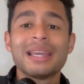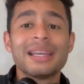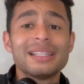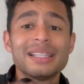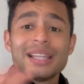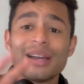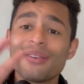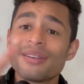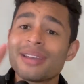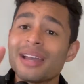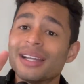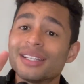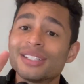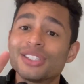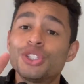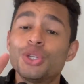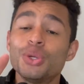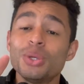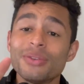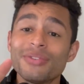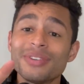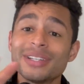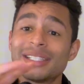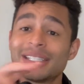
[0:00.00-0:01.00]
Now we got two
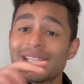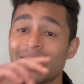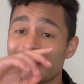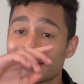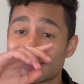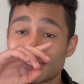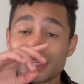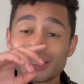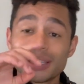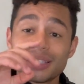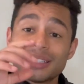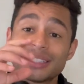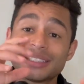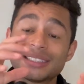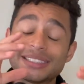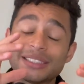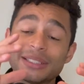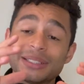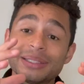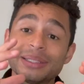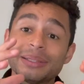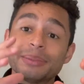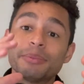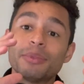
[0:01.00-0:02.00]
different sounds that are
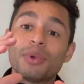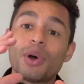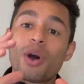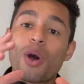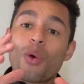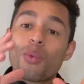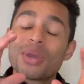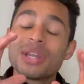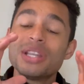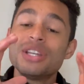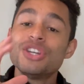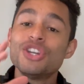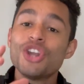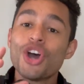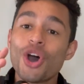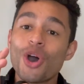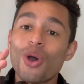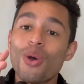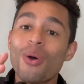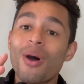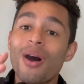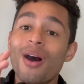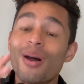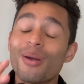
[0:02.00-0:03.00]
we
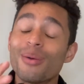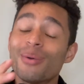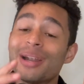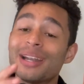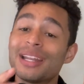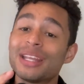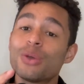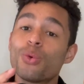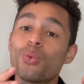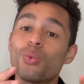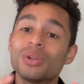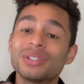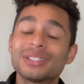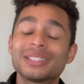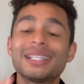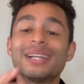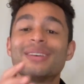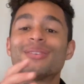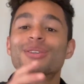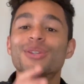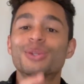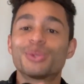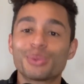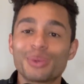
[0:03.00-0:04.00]
know already will
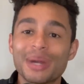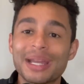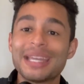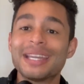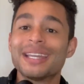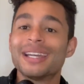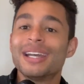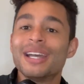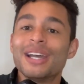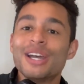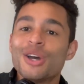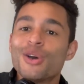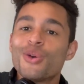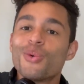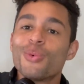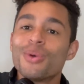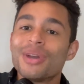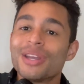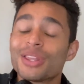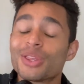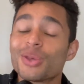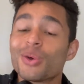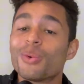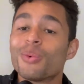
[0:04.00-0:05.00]
sound great
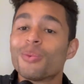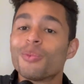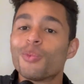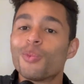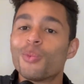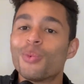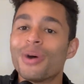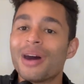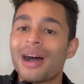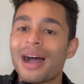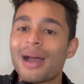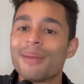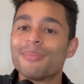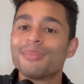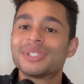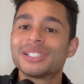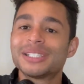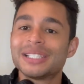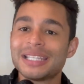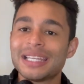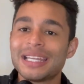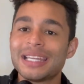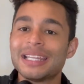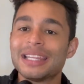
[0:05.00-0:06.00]
with what I'm
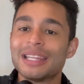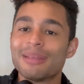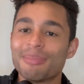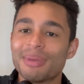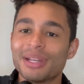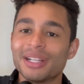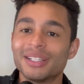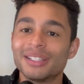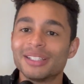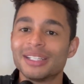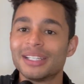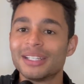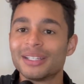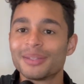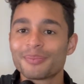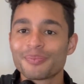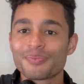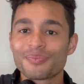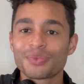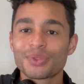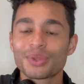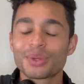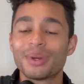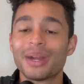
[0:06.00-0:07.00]
singing in the melody,
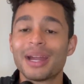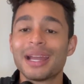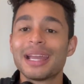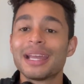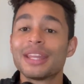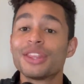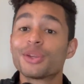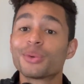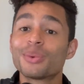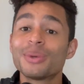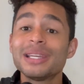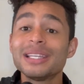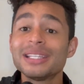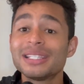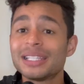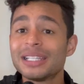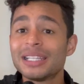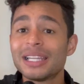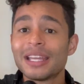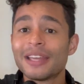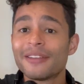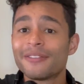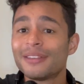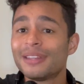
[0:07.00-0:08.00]
right? The reason,
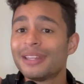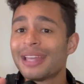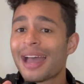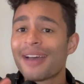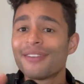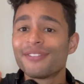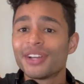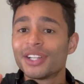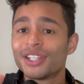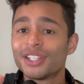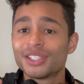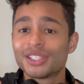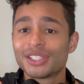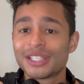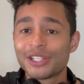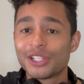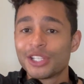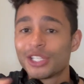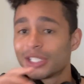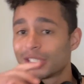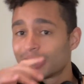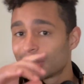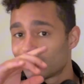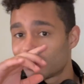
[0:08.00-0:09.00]
if you haven't understood
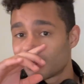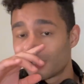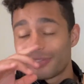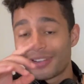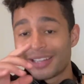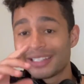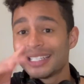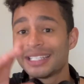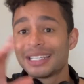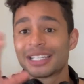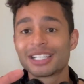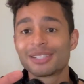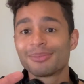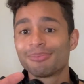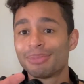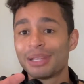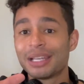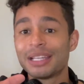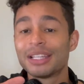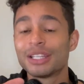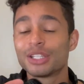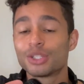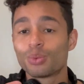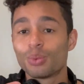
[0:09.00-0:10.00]
this, or if I didn't
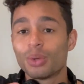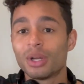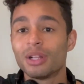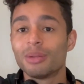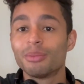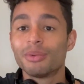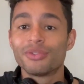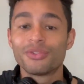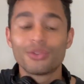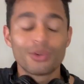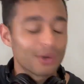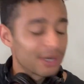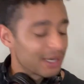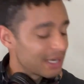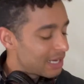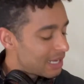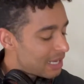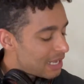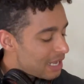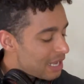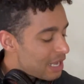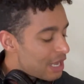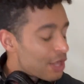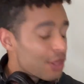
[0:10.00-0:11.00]
explain this well before,
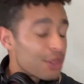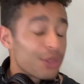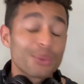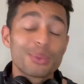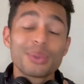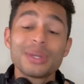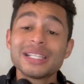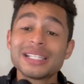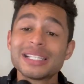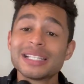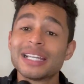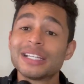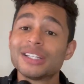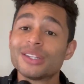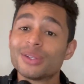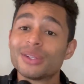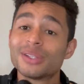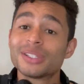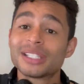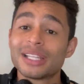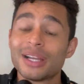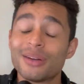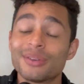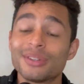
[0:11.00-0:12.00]
the reason I know it'll
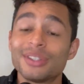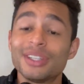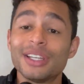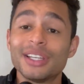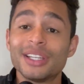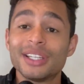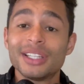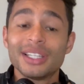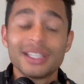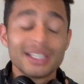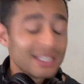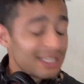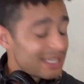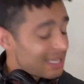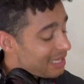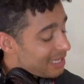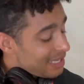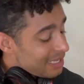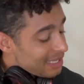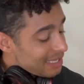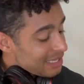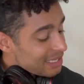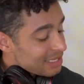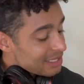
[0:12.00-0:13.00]
sound good
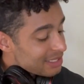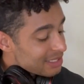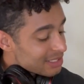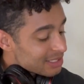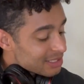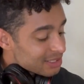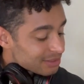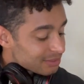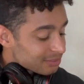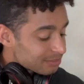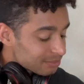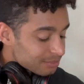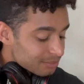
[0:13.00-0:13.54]
is